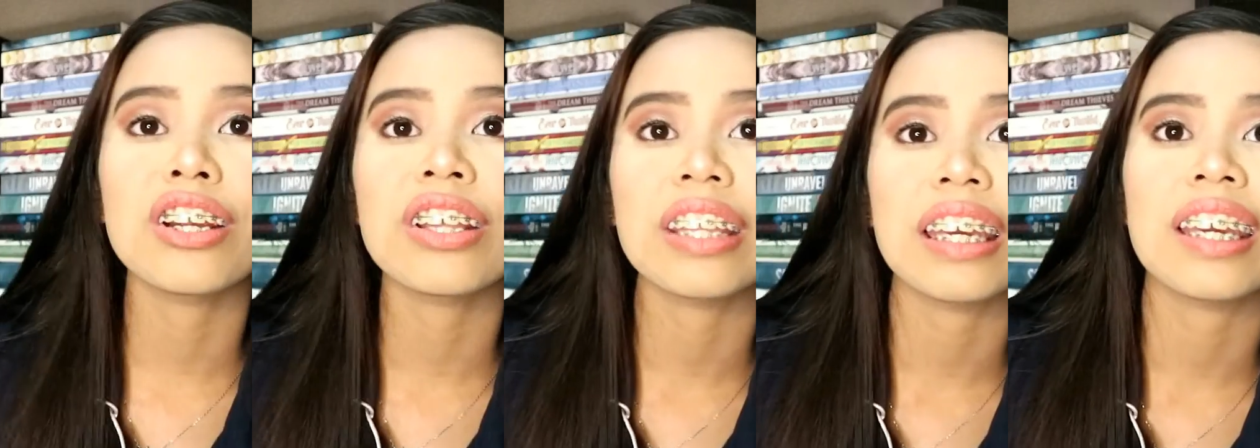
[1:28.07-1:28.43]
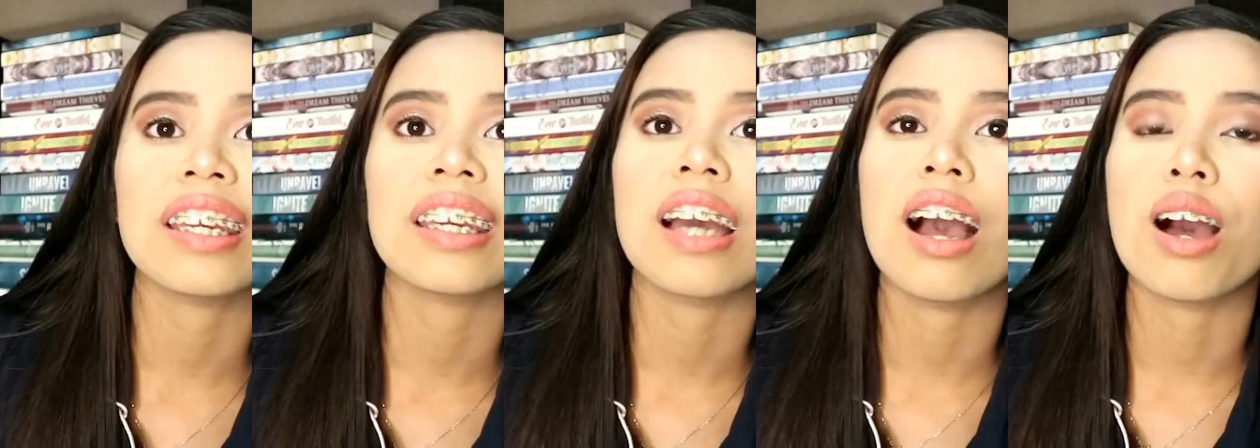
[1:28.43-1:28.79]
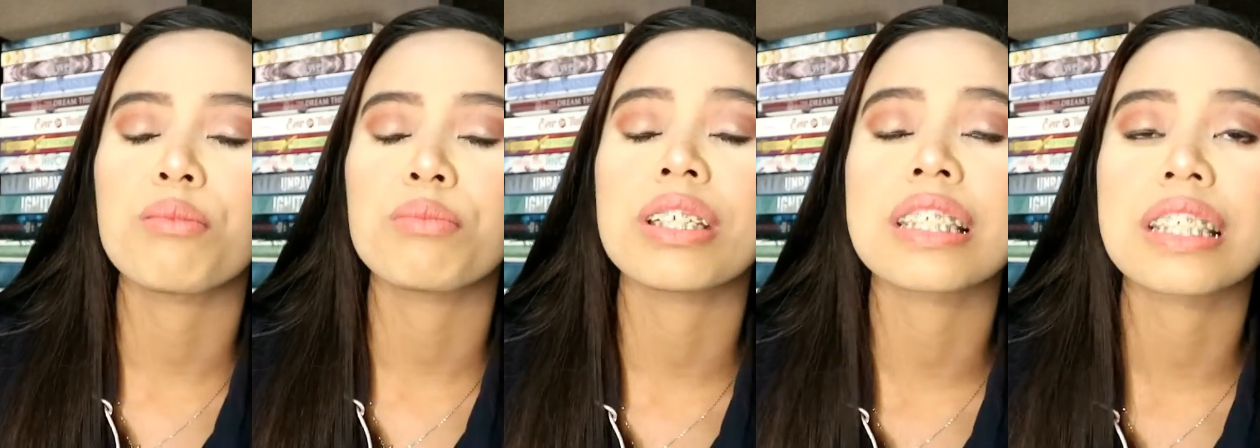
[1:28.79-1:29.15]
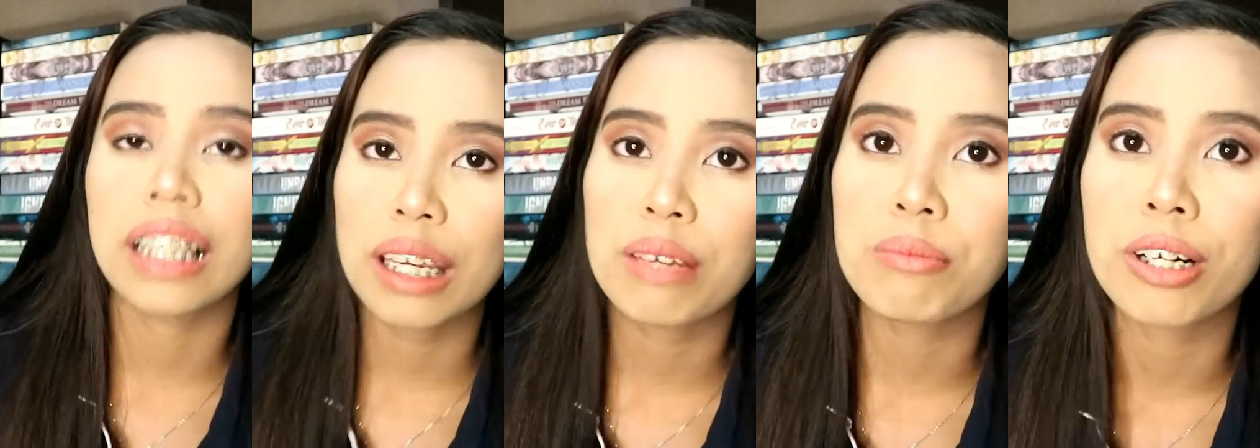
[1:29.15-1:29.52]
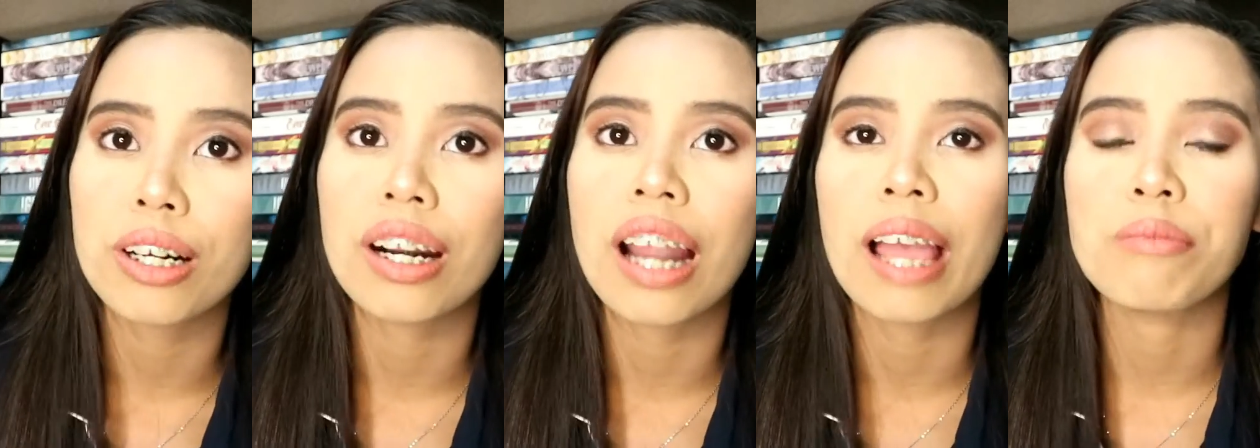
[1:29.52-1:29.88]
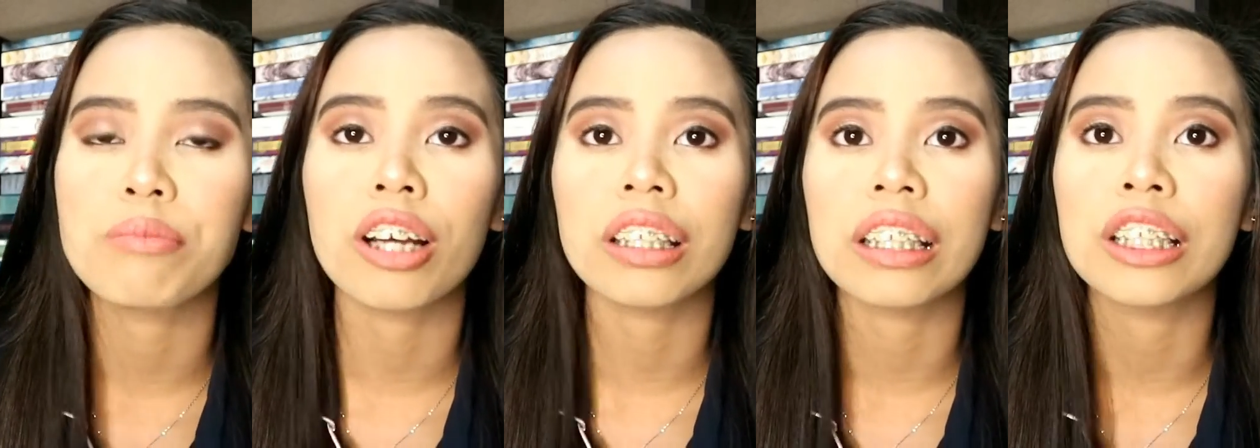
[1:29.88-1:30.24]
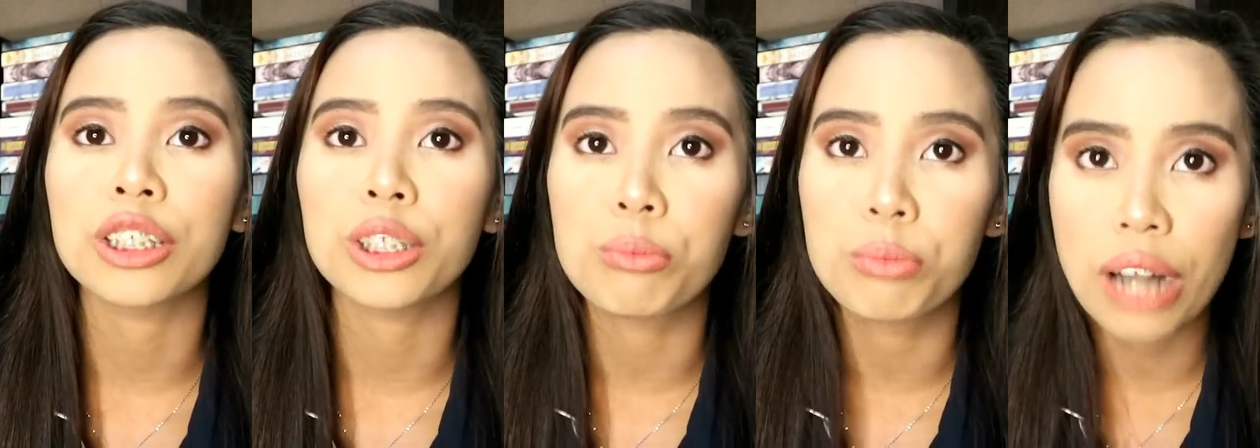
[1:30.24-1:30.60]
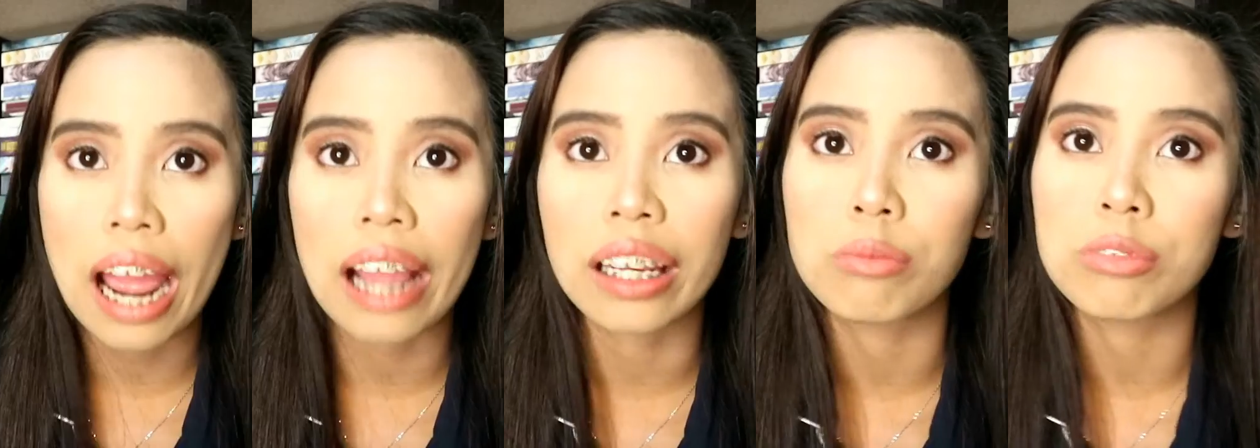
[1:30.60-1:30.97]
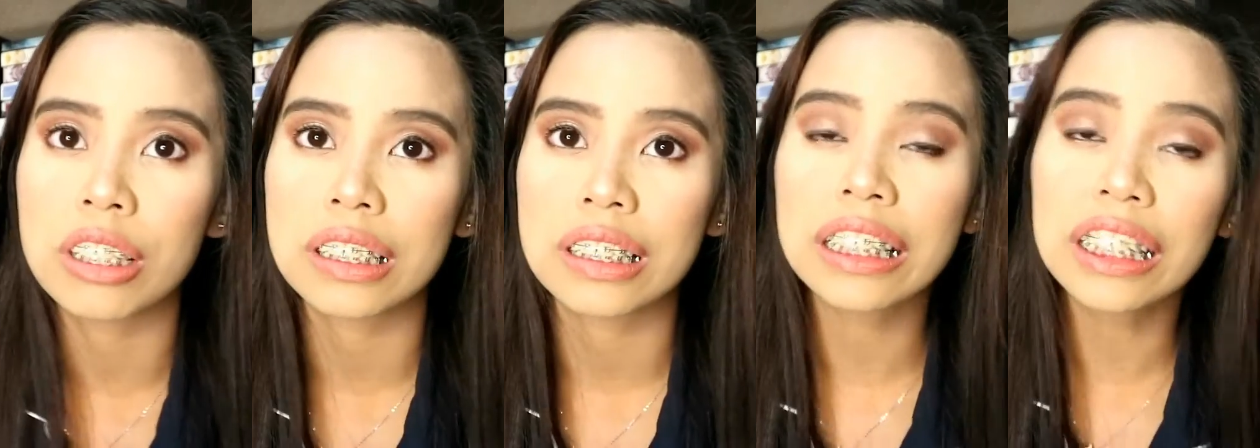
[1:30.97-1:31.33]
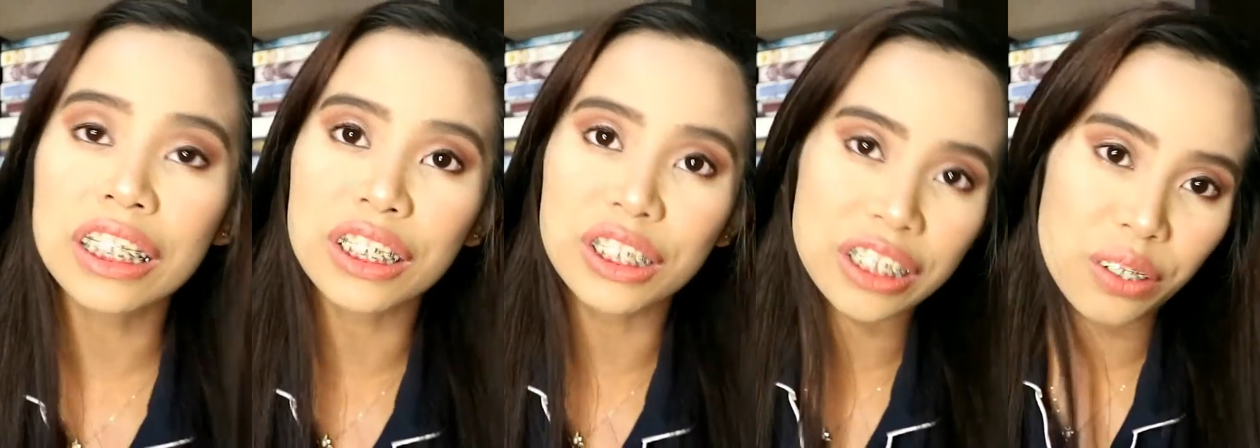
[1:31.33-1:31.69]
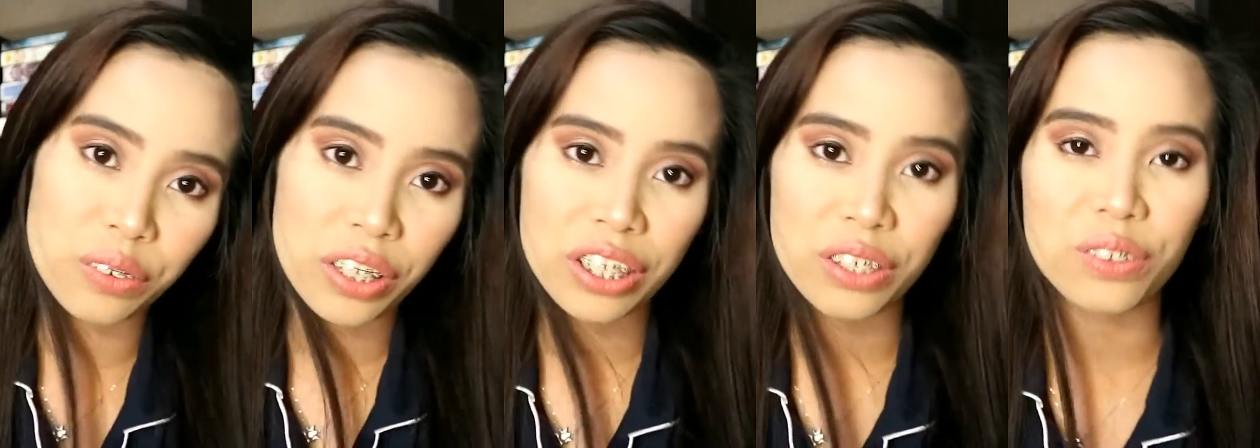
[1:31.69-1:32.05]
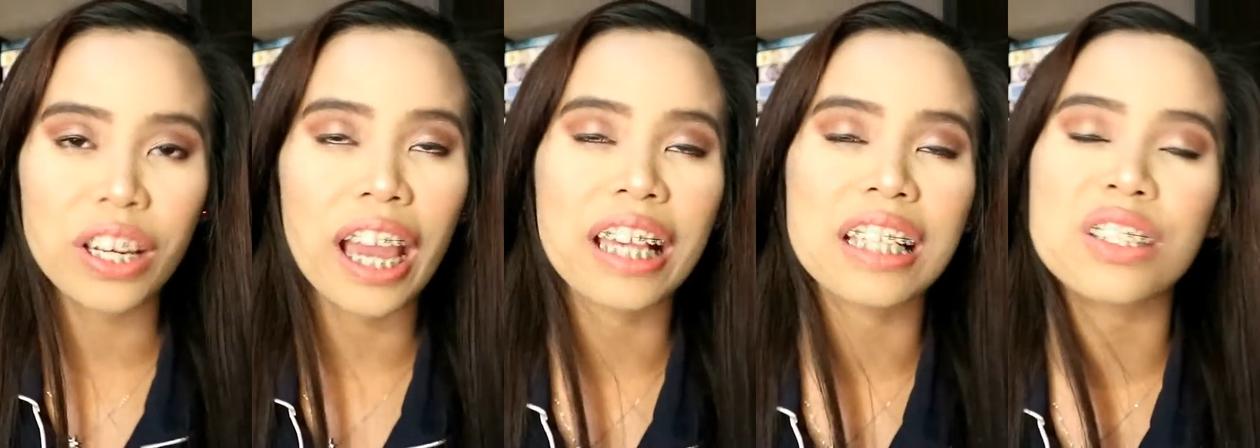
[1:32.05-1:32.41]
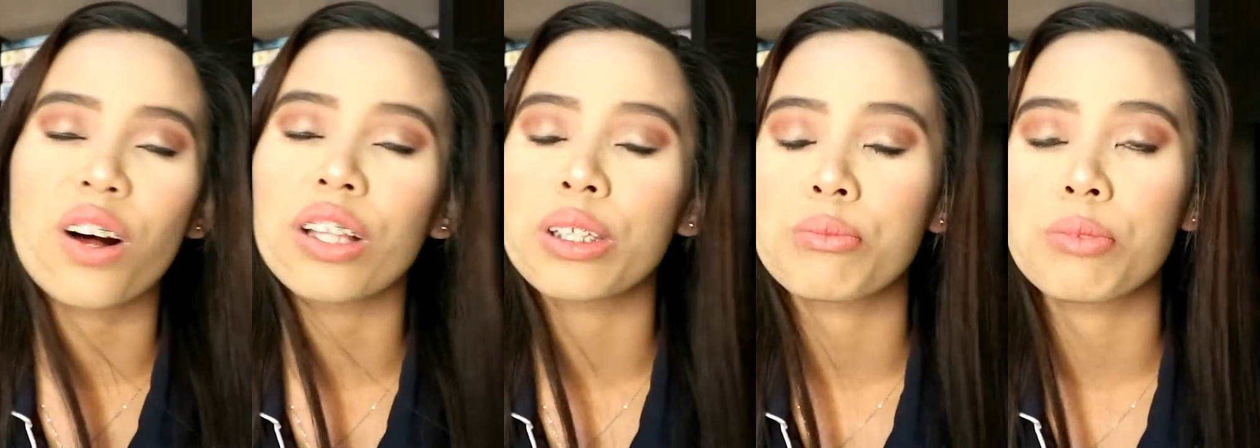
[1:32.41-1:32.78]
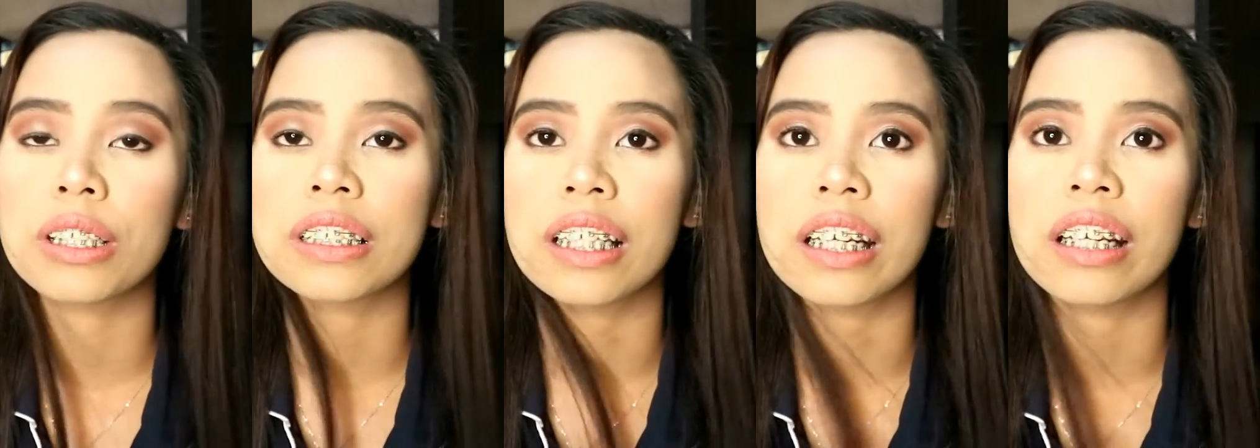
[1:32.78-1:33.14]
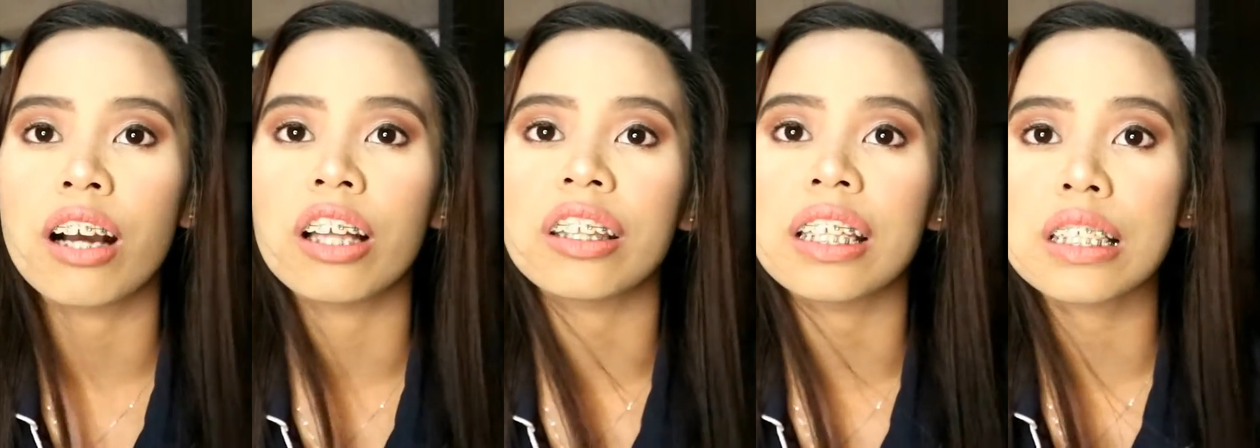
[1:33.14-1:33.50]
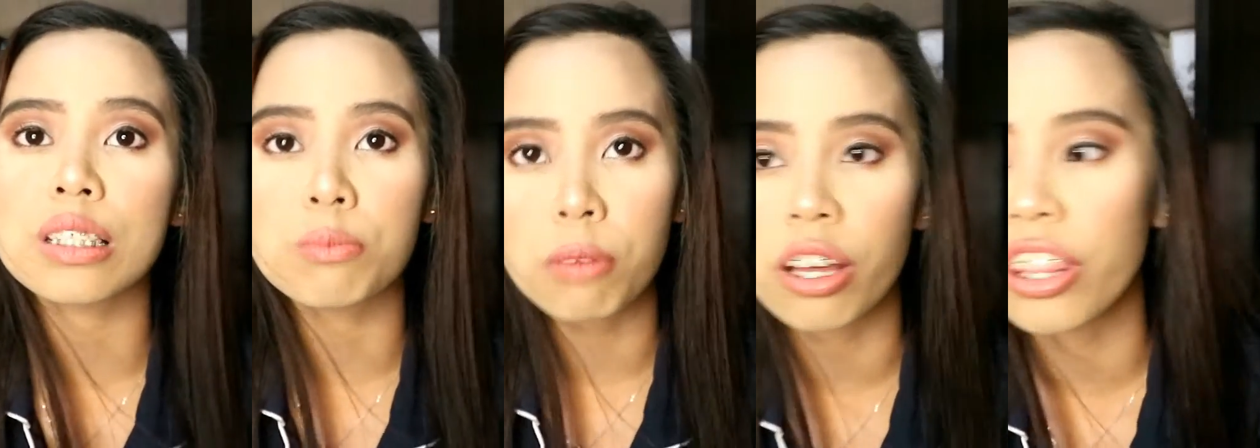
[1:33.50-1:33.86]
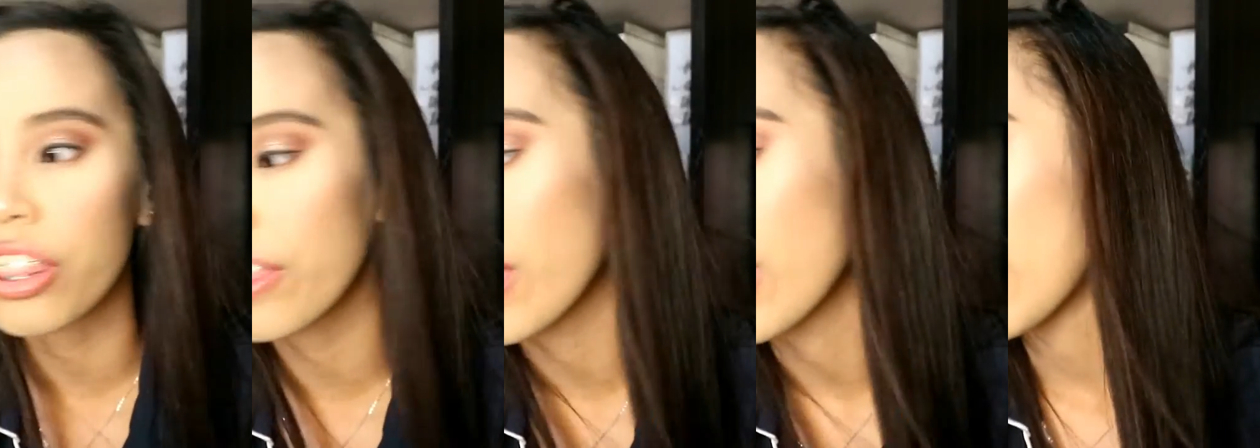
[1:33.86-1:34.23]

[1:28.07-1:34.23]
thing, disclaimer, I'm not here to brag. I'm just here to share with you guys all the books that I got this month.